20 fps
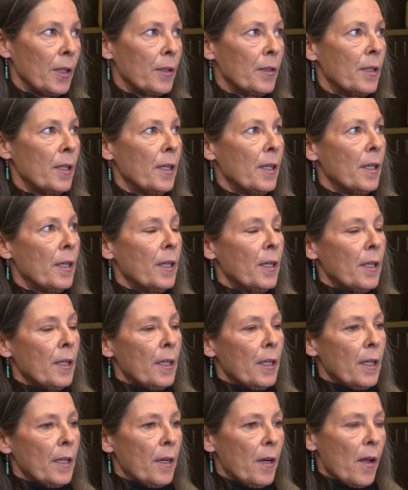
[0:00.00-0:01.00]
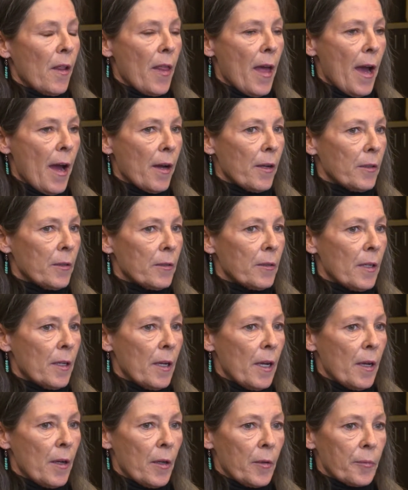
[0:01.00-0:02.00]
and all that. And
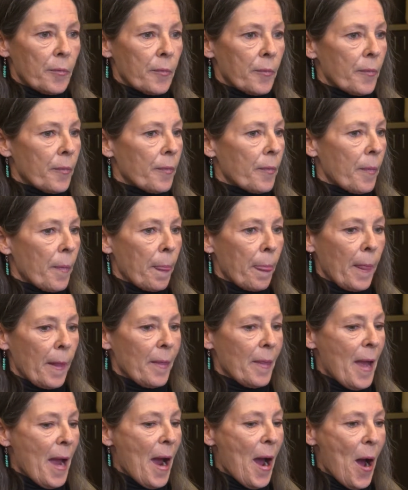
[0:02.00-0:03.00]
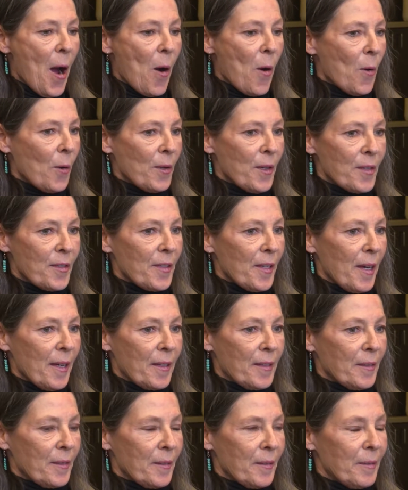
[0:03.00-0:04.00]
now it's
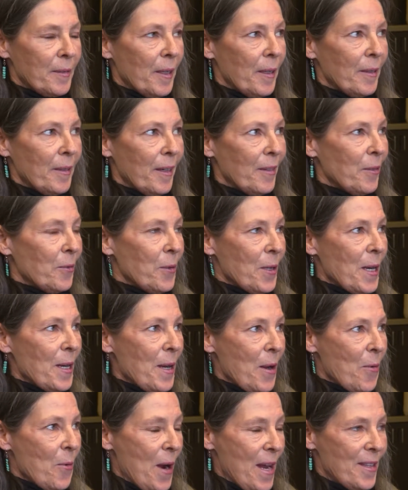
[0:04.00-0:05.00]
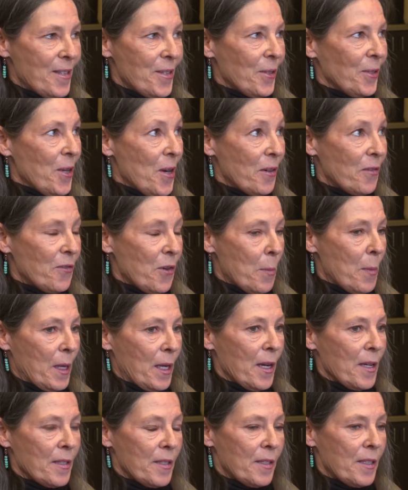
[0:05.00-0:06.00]
like, what did I wait so long for?
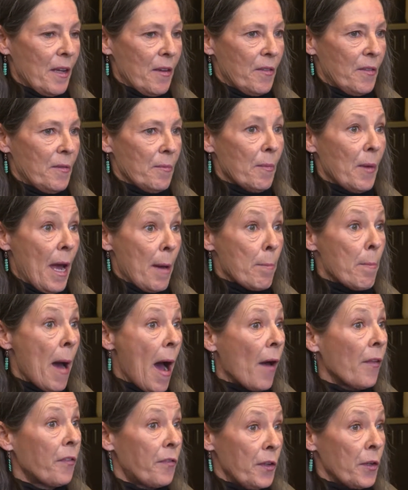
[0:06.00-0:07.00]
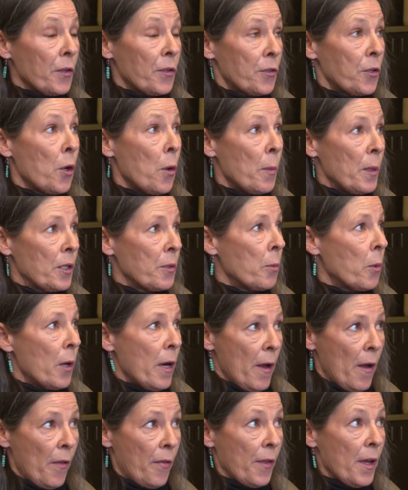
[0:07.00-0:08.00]
Because my mouth feels so much more
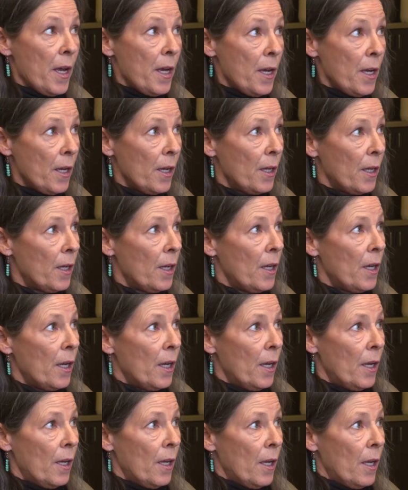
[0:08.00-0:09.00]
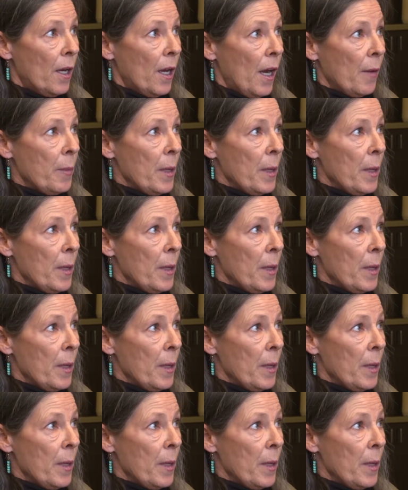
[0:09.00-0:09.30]
healthy. I